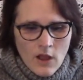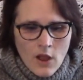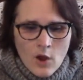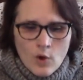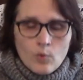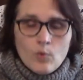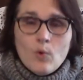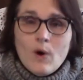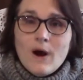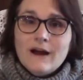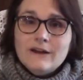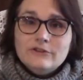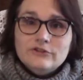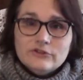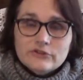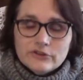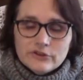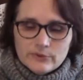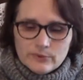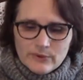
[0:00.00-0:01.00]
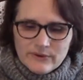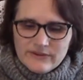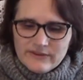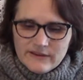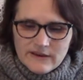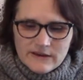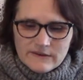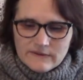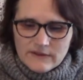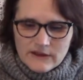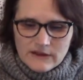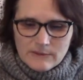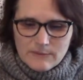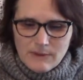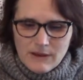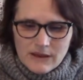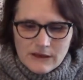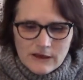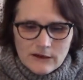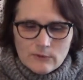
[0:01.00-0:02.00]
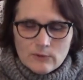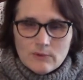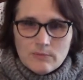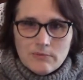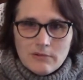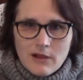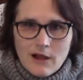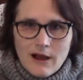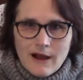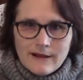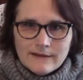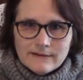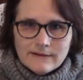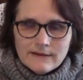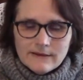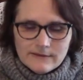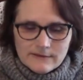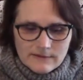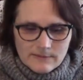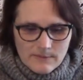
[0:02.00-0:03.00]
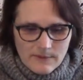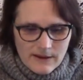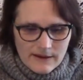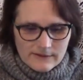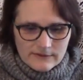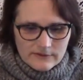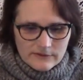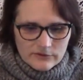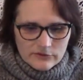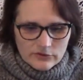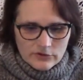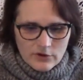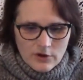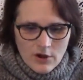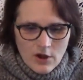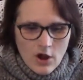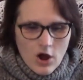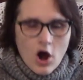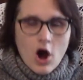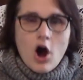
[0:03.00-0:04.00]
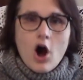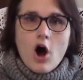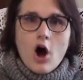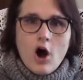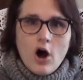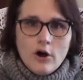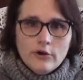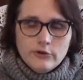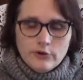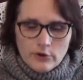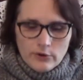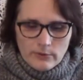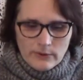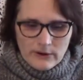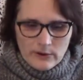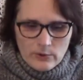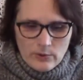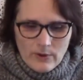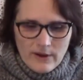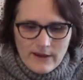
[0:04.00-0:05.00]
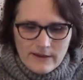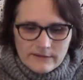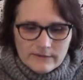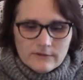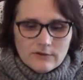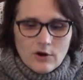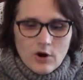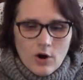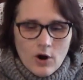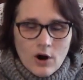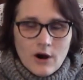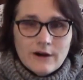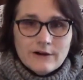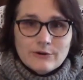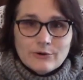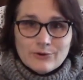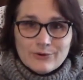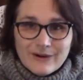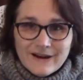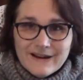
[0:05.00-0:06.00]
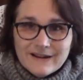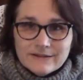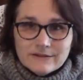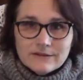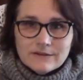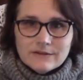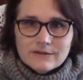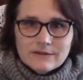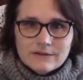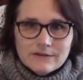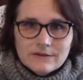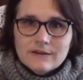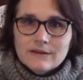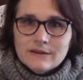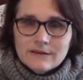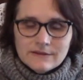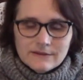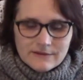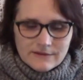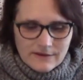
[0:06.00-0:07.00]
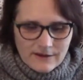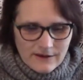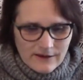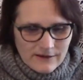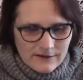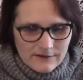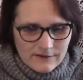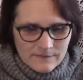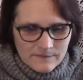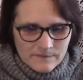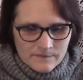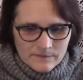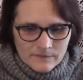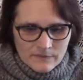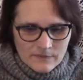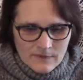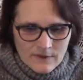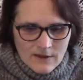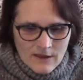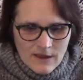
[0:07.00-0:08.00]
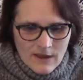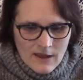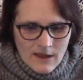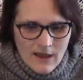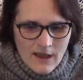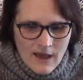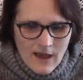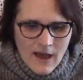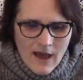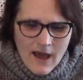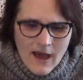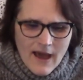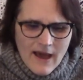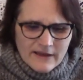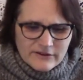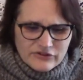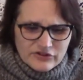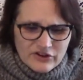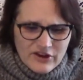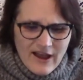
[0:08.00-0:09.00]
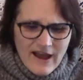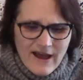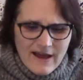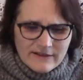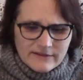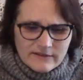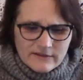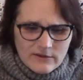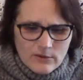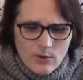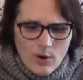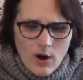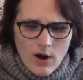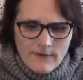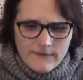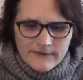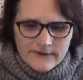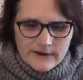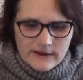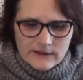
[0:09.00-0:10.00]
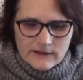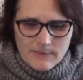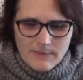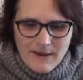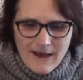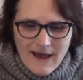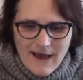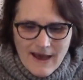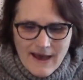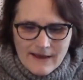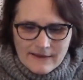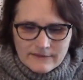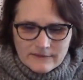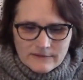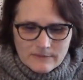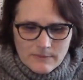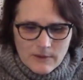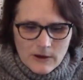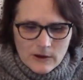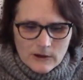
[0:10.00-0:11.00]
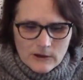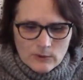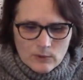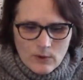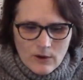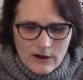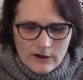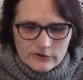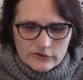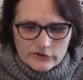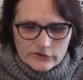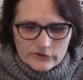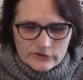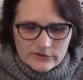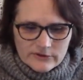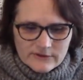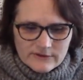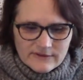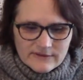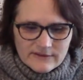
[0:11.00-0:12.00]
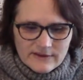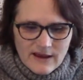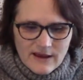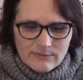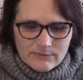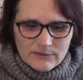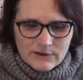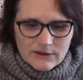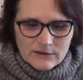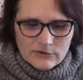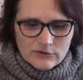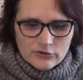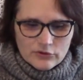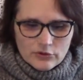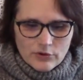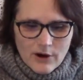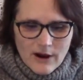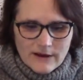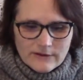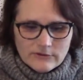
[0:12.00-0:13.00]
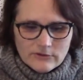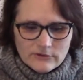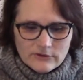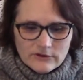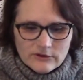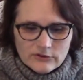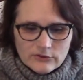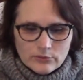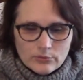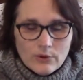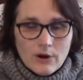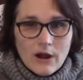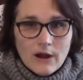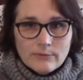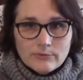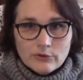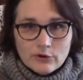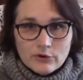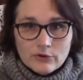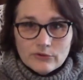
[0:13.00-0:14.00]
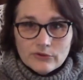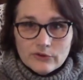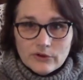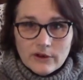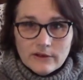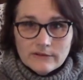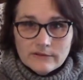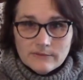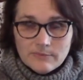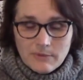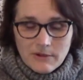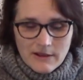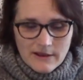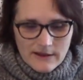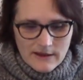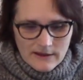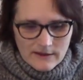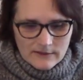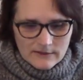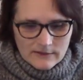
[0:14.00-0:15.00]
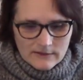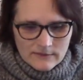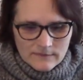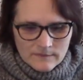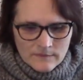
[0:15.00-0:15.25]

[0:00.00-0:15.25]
Washington received an immediate reply to his message. "All your requests are granted," it said. As she had so often in the past, Mary Washington stepped in to try to disrupt her son's plans.